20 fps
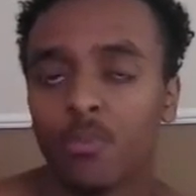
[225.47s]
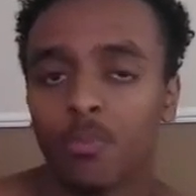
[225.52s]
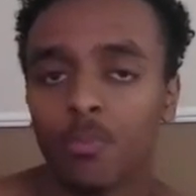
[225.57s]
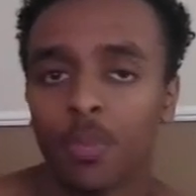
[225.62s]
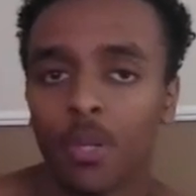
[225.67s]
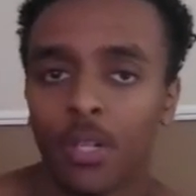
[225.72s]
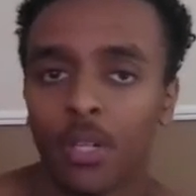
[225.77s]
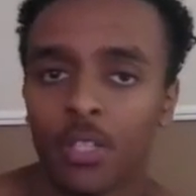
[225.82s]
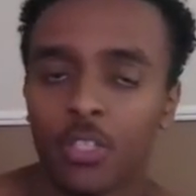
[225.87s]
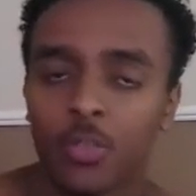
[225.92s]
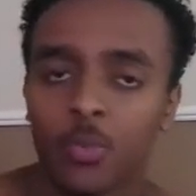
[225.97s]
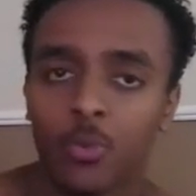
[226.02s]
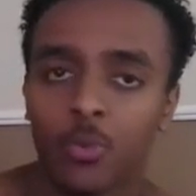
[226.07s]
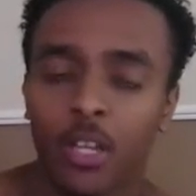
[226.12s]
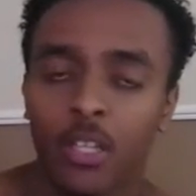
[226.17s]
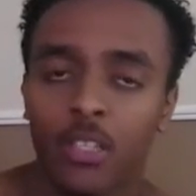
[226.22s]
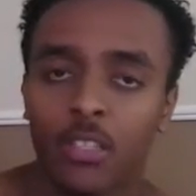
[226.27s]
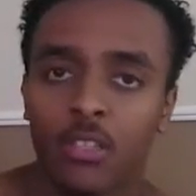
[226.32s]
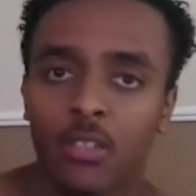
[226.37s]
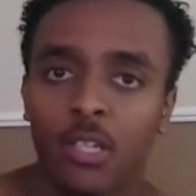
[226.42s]
bearish
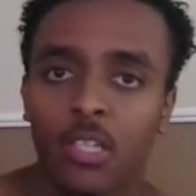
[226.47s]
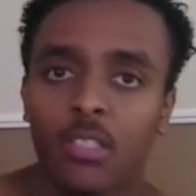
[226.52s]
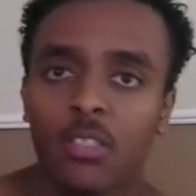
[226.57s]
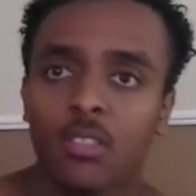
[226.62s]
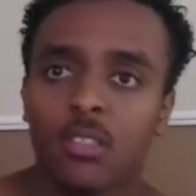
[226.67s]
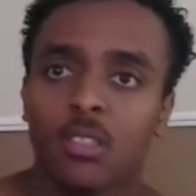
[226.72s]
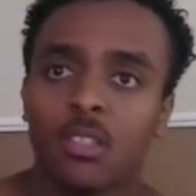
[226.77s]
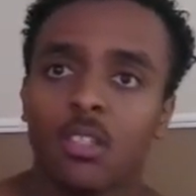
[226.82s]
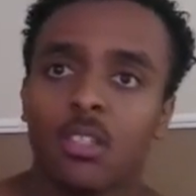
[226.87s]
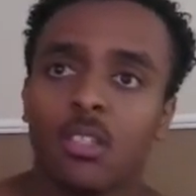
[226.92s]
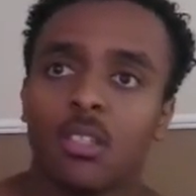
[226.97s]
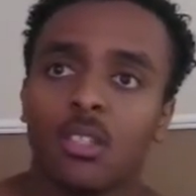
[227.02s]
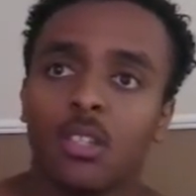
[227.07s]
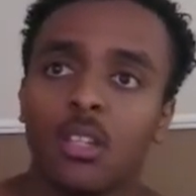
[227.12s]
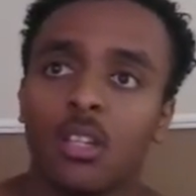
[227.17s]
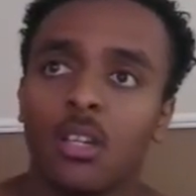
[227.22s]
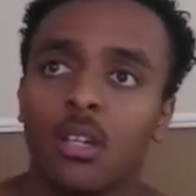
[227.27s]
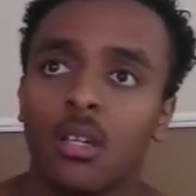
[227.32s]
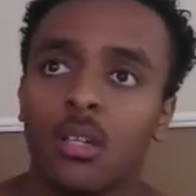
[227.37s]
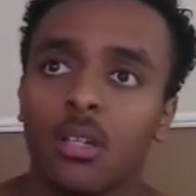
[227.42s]
price arrays,
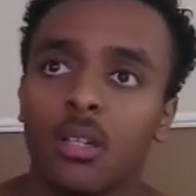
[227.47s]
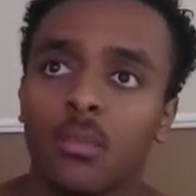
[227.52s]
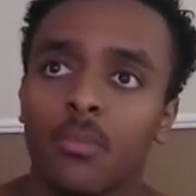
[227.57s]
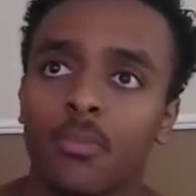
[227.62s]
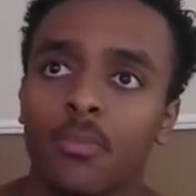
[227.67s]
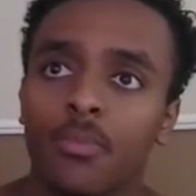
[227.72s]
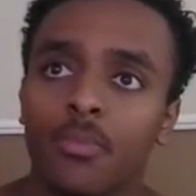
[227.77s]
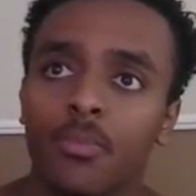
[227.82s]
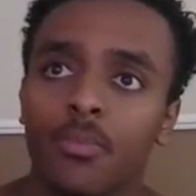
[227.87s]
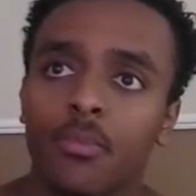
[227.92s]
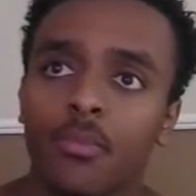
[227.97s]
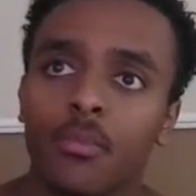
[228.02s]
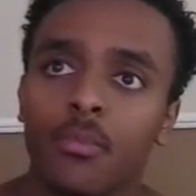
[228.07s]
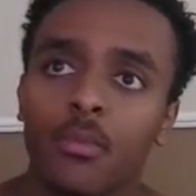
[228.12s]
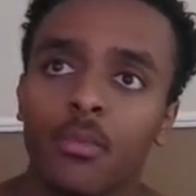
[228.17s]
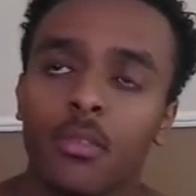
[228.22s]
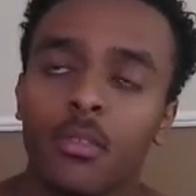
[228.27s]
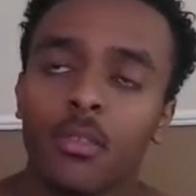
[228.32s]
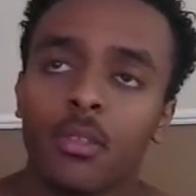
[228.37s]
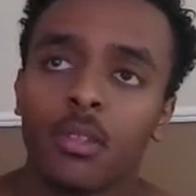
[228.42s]

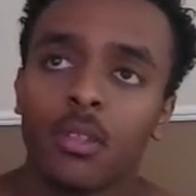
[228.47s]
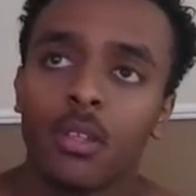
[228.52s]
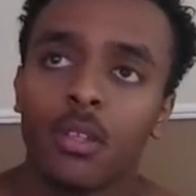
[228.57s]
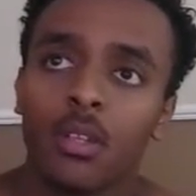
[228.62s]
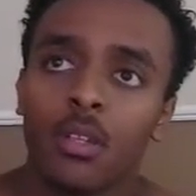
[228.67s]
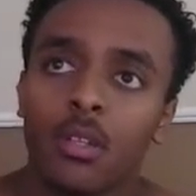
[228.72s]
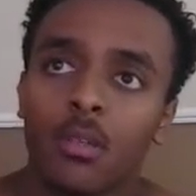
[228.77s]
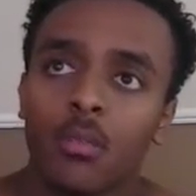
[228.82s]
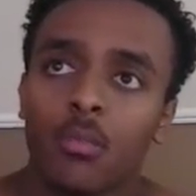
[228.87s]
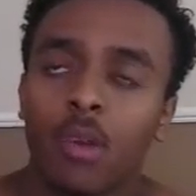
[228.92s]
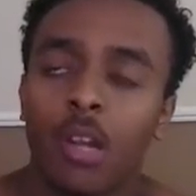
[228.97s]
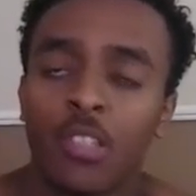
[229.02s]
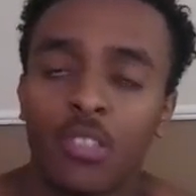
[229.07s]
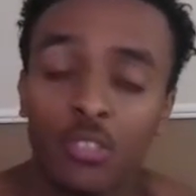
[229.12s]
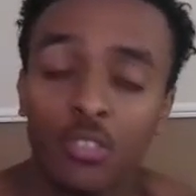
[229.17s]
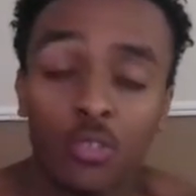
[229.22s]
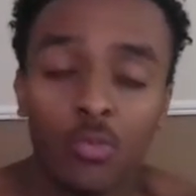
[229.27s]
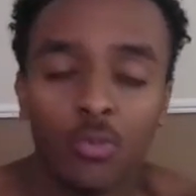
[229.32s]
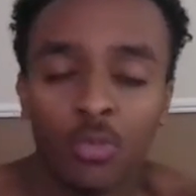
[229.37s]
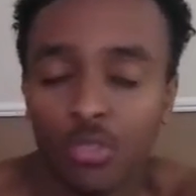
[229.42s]
price
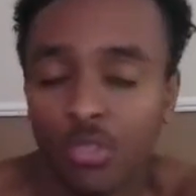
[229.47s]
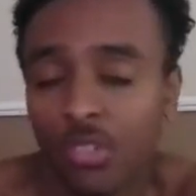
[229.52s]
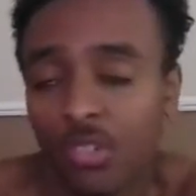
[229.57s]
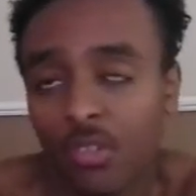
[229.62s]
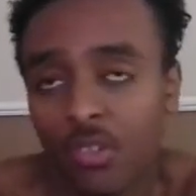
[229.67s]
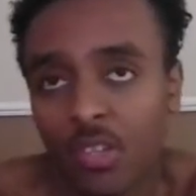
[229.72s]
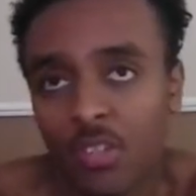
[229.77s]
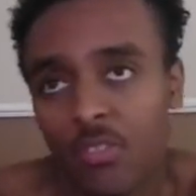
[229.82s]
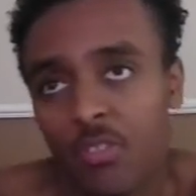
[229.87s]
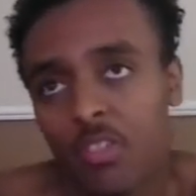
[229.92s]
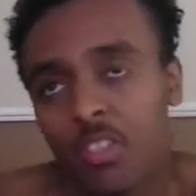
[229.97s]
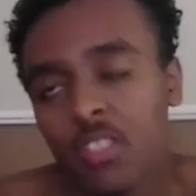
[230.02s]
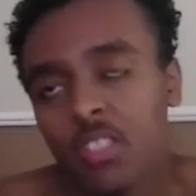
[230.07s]
distribution arrays, you could